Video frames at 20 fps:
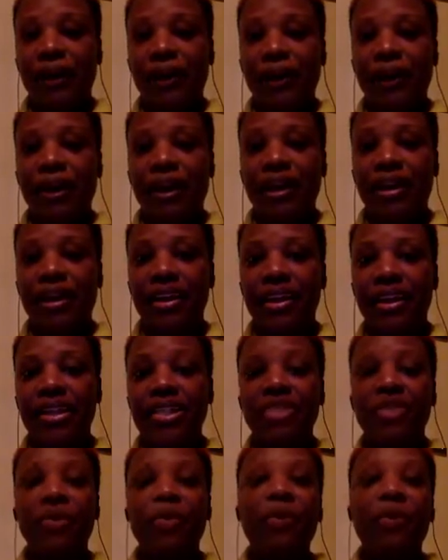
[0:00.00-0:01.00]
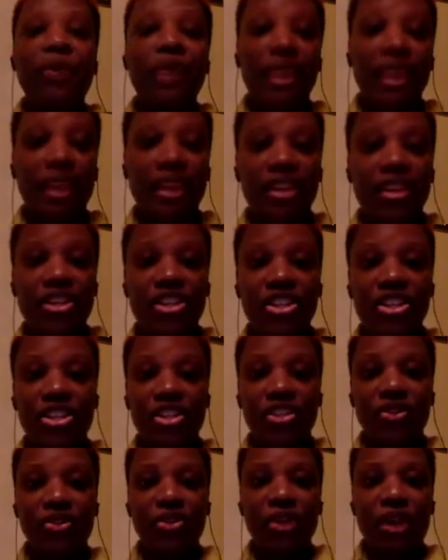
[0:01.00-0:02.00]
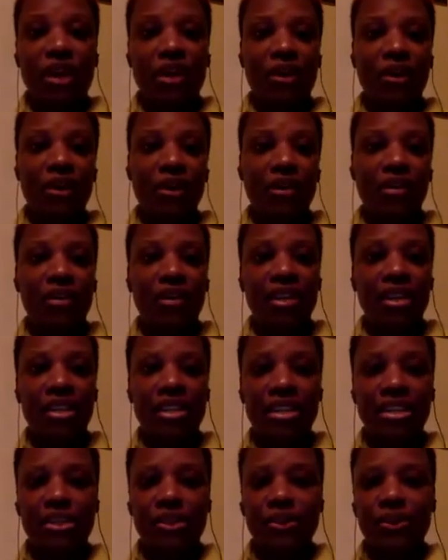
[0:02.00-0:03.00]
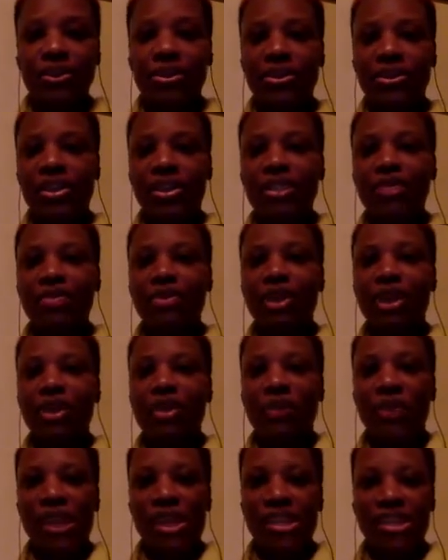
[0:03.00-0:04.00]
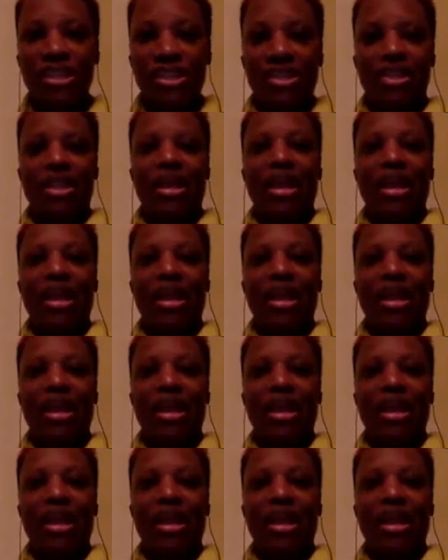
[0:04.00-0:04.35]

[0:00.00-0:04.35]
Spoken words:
Highgate All Age. The All Age school. So that's where I went.